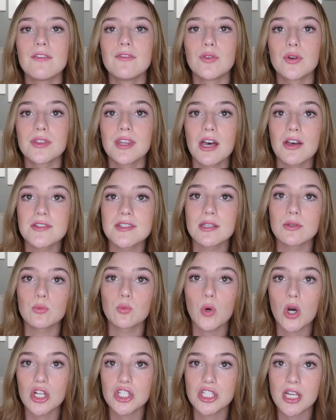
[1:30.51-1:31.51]
4,000
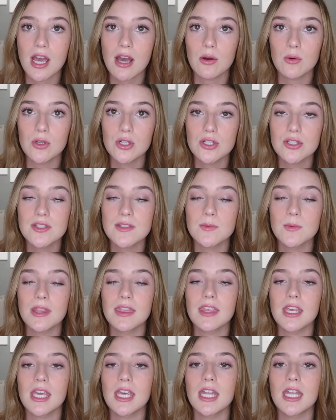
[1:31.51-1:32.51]
watch hours
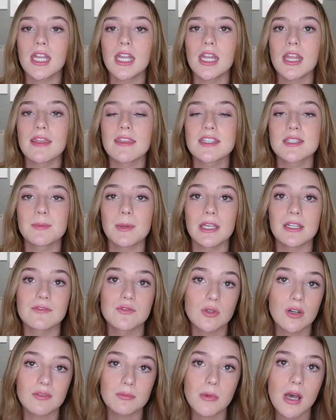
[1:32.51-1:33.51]
within the span of
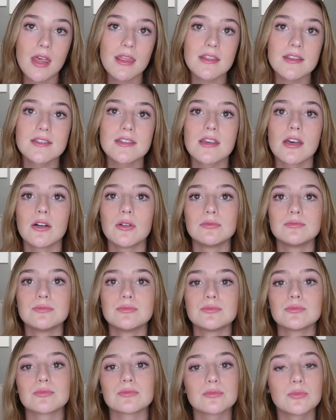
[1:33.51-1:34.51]
12 months, so
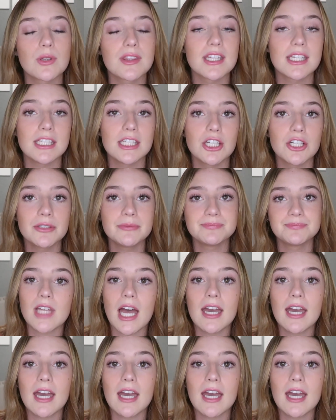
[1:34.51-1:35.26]
within a year.